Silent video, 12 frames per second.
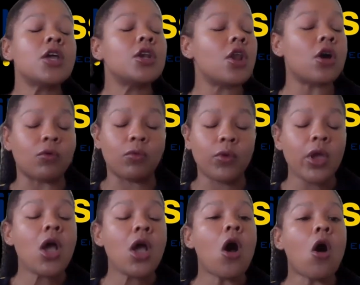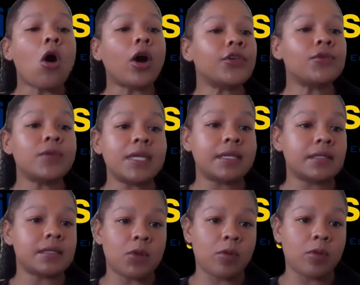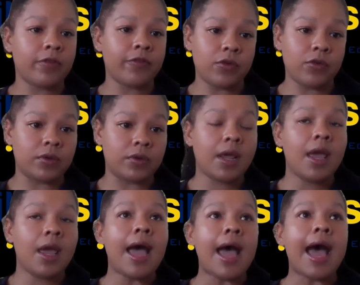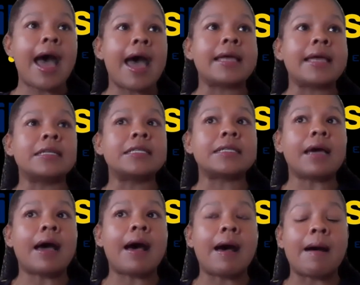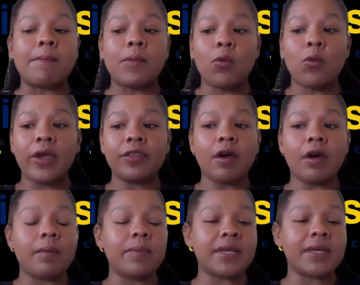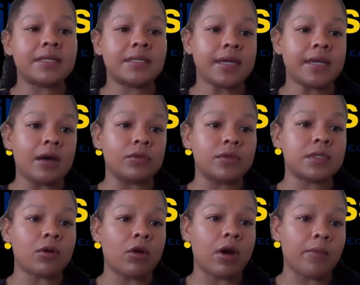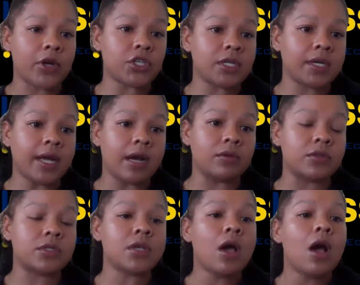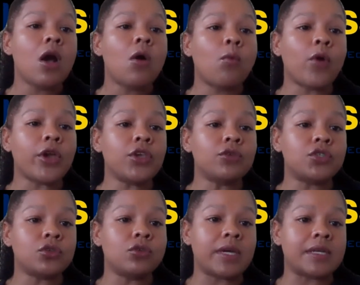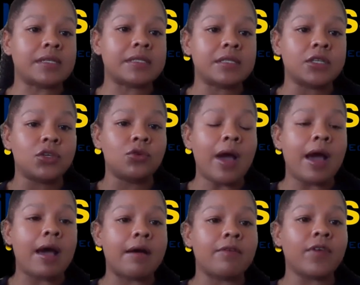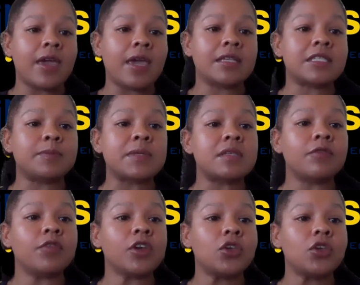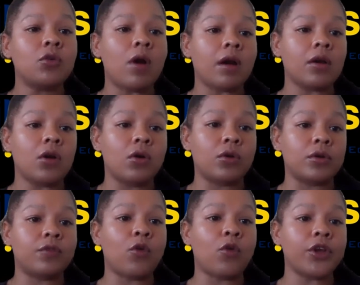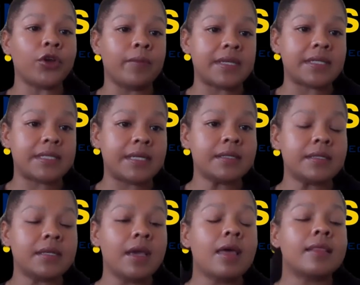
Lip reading: No, all you need is a mobile phone. And with our business accounts or our merchant accounts, what you do is you have a specific QR code for your business.